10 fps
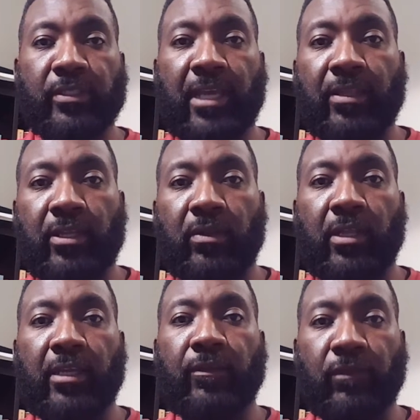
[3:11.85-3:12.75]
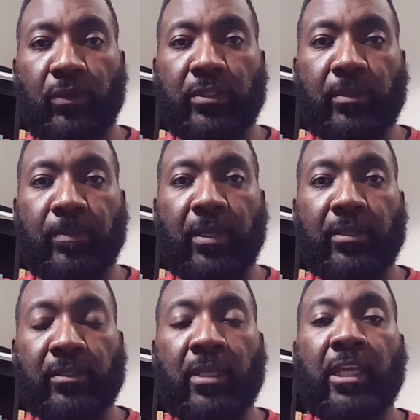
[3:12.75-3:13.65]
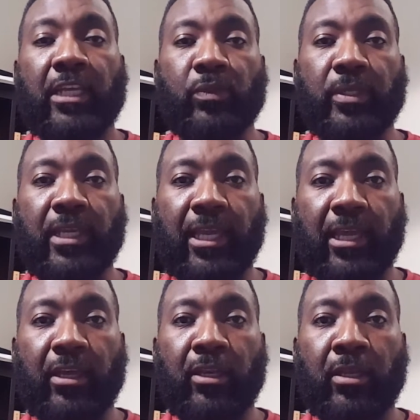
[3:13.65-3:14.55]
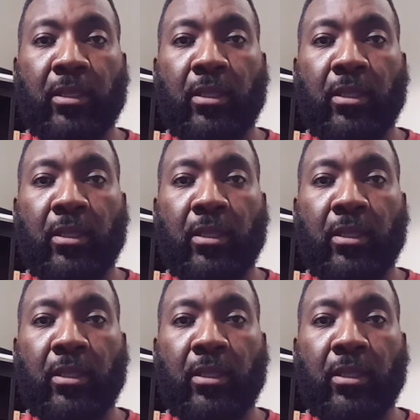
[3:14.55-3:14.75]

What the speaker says: South Carolina flourished the best is when they had